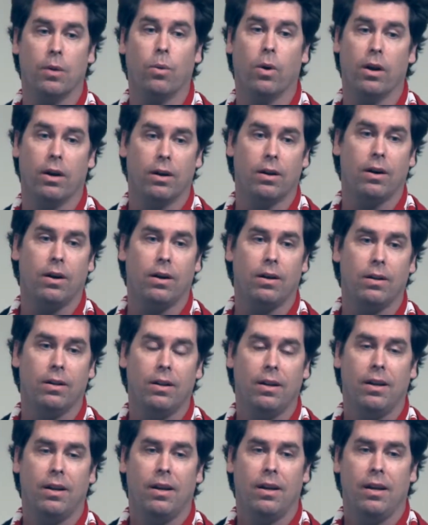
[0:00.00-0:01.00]
won it all.
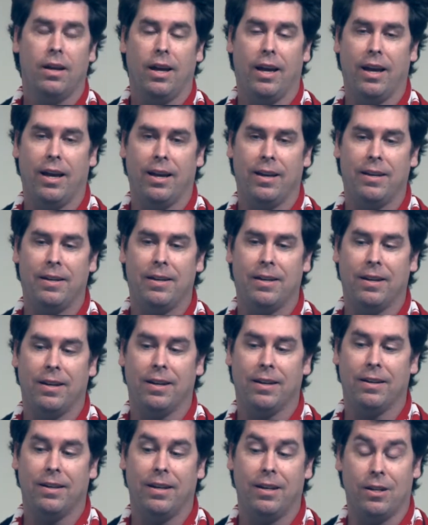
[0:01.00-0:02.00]
And
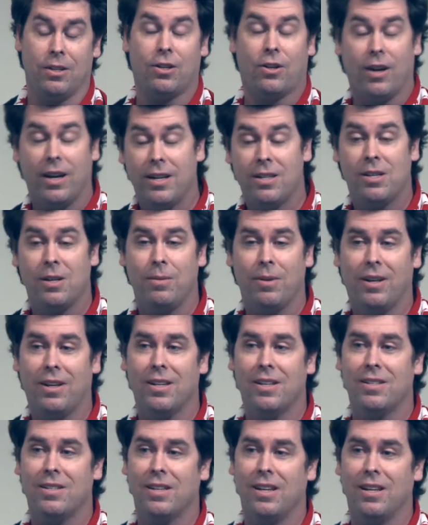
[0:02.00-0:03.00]
it's crazy
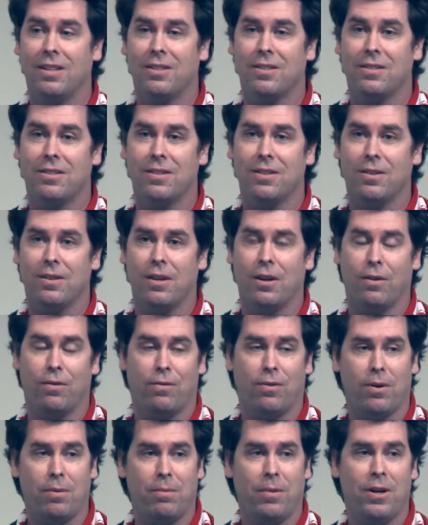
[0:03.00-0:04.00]
because it's, you know,
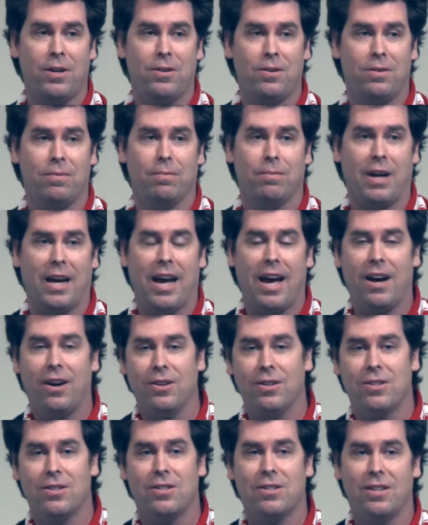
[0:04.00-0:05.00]
from my
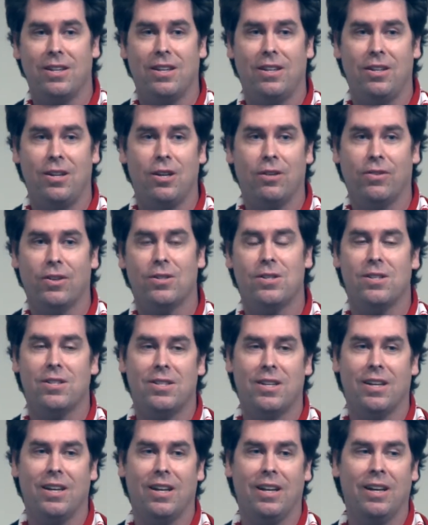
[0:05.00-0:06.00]
house in University
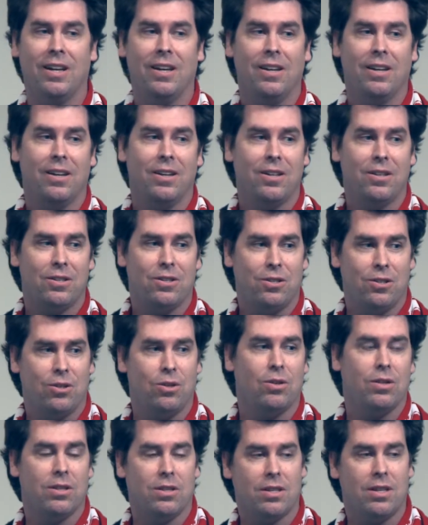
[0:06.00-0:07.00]
City
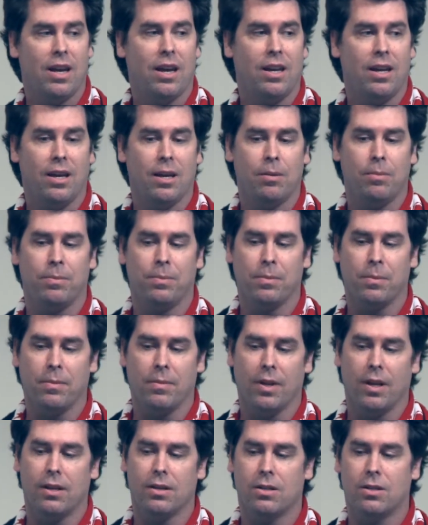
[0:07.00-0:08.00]
to the stadium
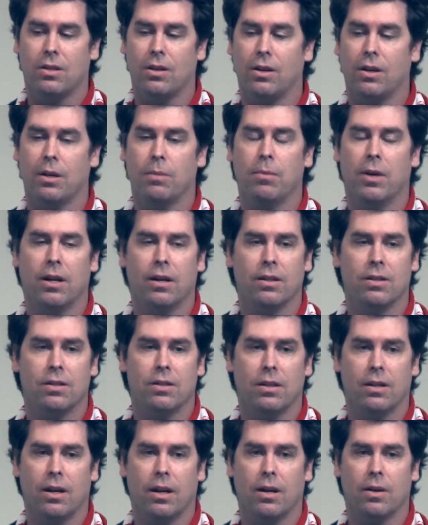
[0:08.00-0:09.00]
is 30
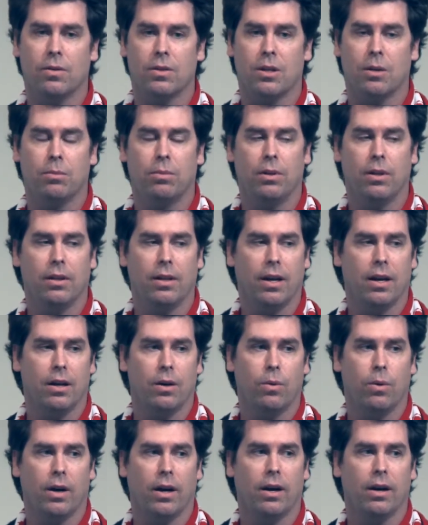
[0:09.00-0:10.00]
minutes, and I was completely
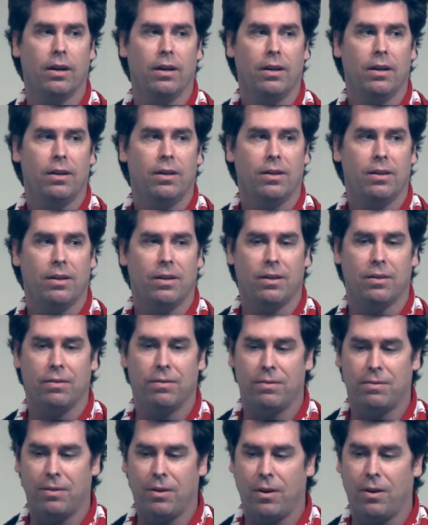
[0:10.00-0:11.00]
unaware
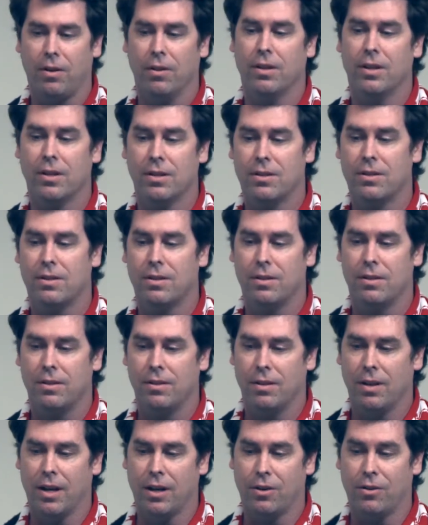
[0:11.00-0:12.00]
of all this
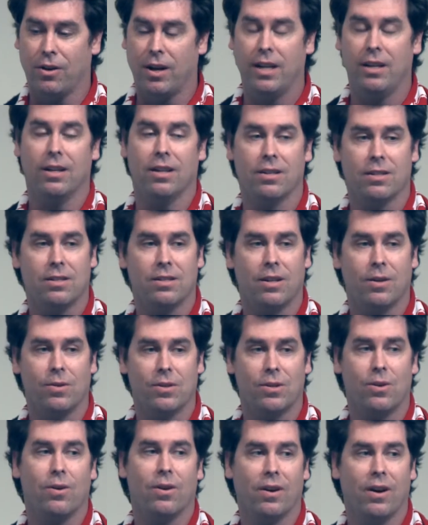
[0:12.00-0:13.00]
like greatness that
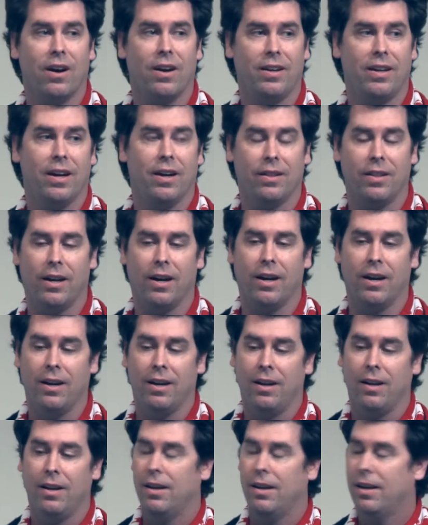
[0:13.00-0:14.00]
was going on down there.
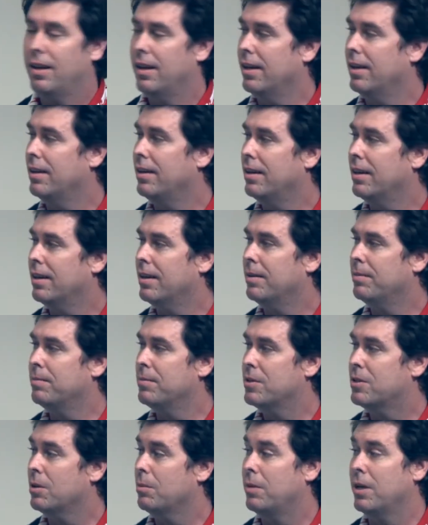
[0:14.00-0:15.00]

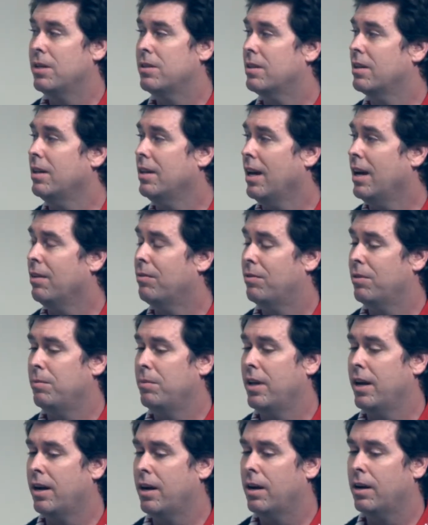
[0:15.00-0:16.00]
And so basically, yeah,
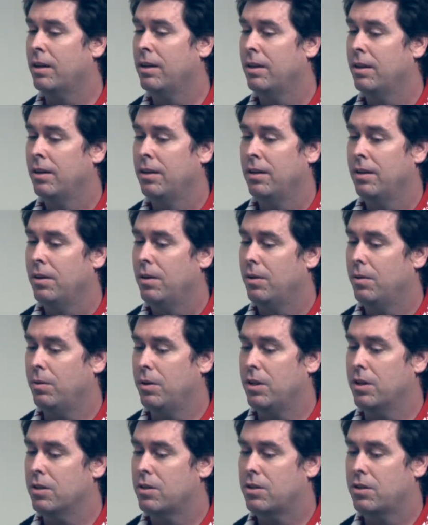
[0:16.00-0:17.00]
from there,
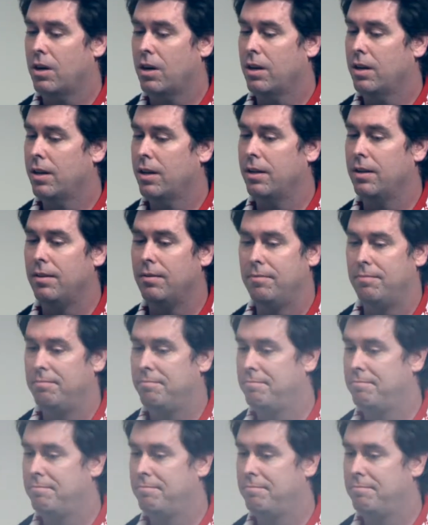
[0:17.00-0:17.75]
we just started,